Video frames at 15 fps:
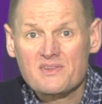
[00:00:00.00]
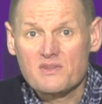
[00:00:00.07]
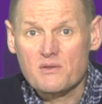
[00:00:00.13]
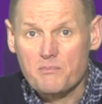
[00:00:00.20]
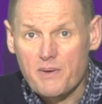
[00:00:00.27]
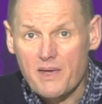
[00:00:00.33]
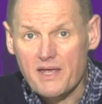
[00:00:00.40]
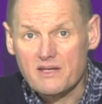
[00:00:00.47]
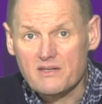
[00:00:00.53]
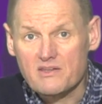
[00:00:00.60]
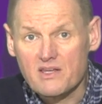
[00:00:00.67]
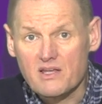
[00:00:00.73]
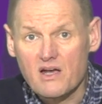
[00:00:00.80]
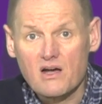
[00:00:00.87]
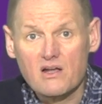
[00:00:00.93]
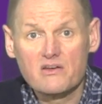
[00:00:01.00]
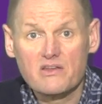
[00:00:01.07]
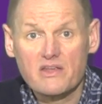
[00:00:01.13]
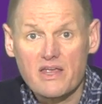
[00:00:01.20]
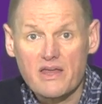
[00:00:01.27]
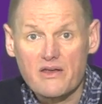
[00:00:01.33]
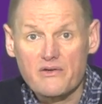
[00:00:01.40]
depending on
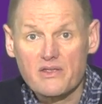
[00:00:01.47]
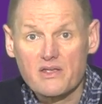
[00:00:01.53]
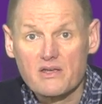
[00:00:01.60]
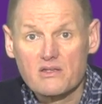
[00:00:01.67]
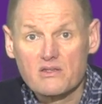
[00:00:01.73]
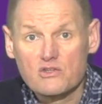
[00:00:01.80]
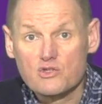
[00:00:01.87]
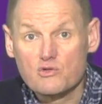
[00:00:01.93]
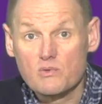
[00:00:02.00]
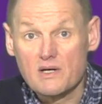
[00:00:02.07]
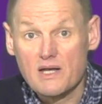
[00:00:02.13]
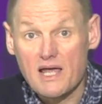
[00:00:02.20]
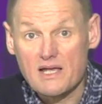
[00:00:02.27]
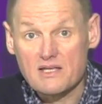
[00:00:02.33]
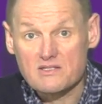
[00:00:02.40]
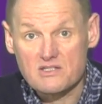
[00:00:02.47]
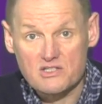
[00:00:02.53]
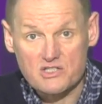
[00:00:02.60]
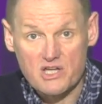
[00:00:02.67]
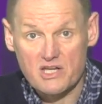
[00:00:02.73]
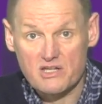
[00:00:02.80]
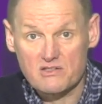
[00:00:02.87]
the area you were last
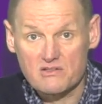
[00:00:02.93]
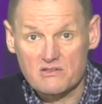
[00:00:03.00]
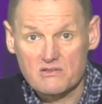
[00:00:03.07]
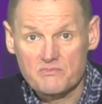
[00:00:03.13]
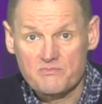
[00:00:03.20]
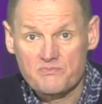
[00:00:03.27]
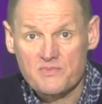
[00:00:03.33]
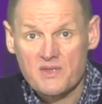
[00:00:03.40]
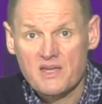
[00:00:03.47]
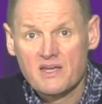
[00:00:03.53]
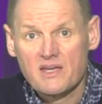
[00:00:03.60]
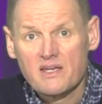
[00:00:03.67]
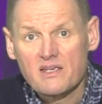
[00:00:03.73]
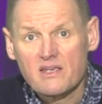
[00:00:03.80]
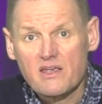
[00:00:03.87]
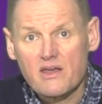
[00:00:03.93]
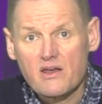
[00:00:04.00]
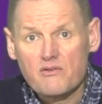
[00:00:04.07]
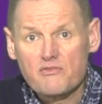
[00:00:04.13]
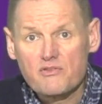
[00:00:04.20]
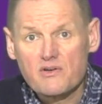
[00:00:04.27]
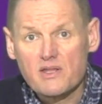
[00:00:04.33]
injected.
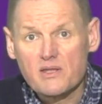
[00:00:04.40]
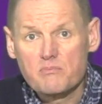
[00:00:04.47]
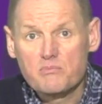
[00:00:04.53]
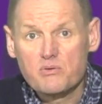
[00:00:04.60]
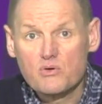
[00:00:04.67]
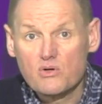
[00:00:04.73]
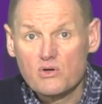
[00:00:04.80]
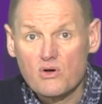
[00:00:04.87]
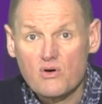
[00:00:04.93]
Carefully pull